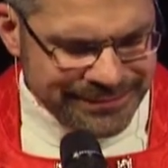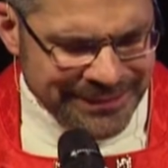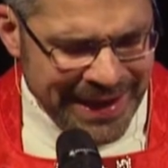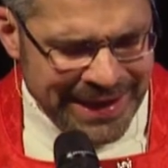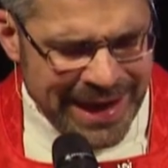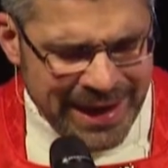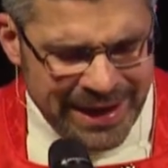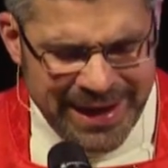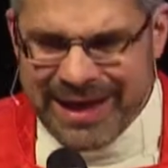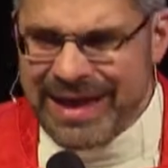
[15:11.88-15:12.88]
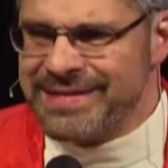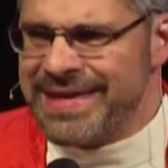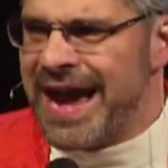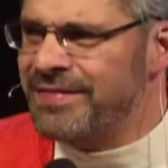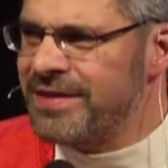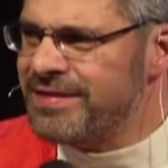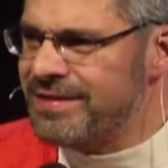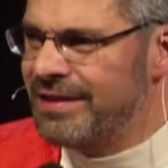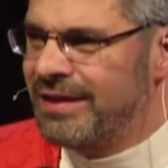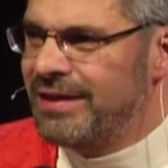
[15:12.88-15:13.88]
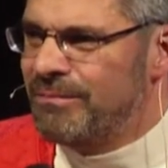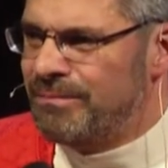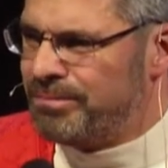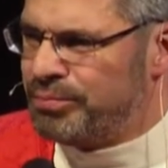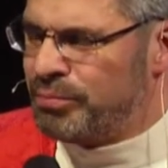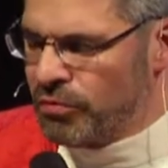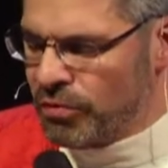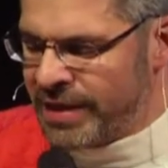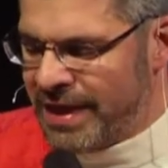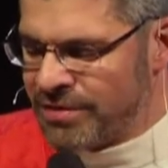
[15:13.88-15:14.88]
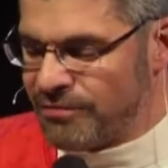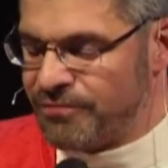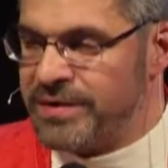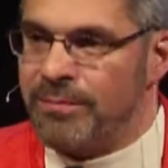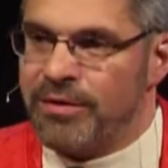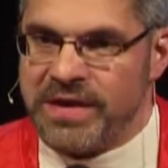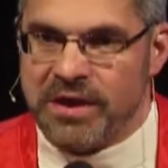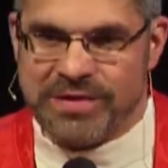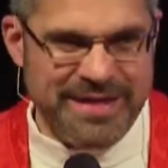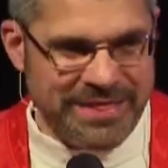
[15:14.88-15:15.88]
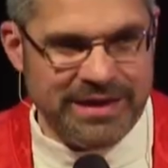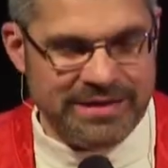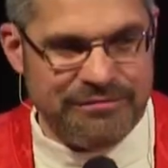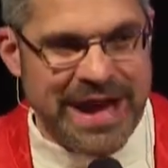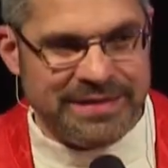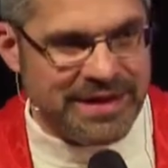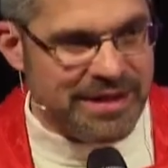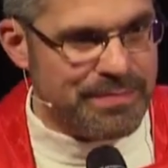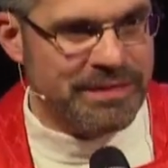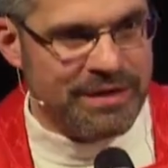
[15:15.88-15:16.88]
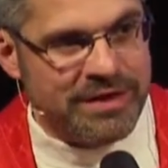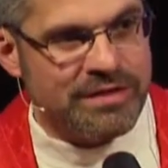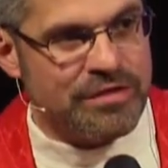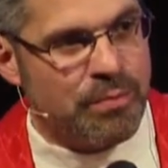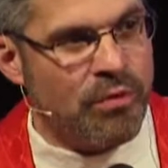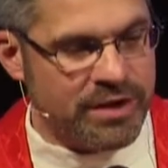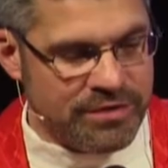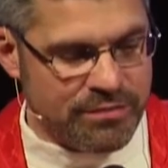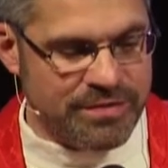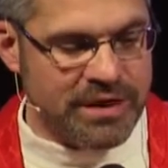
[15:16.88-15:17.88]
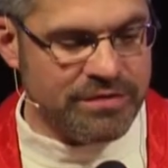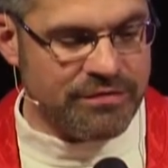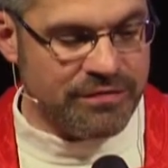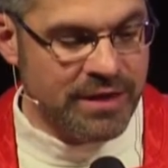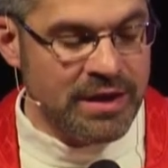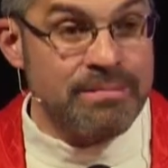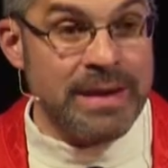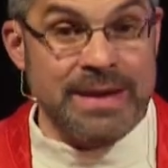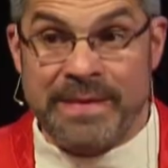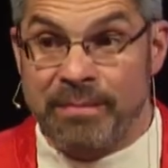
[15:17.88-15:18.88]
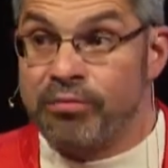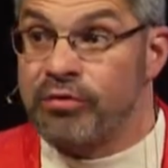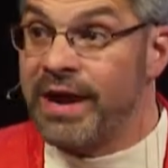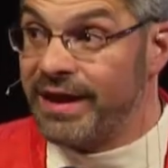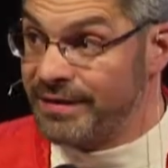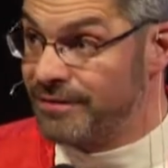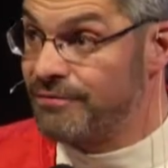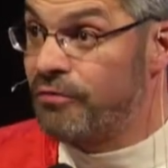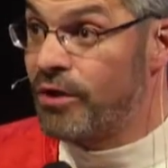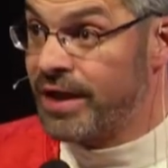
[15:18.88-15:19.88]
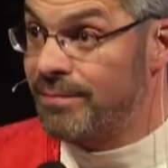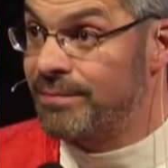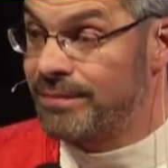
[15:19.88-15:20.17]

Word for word: And uh, he's had this brutal cancer for a number of years. I think the fact that he's been living to this point is the result of many people praying for him.